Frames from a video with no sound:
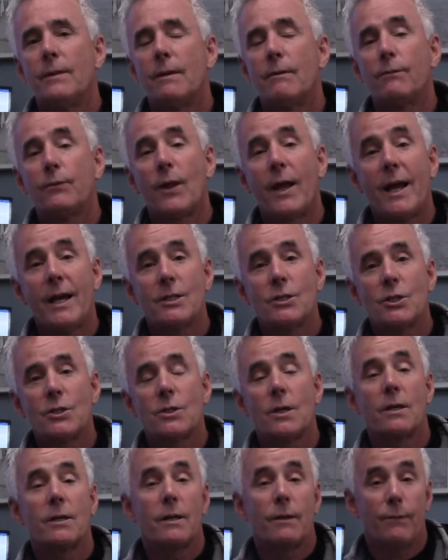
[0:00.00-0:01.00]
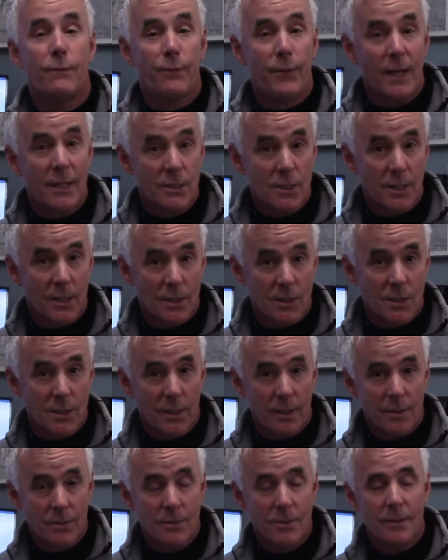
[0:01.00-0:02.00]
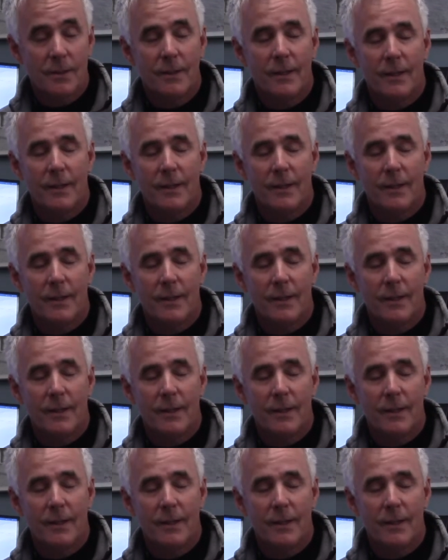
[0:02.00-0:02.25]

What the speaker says: flanges onto the face of the studs.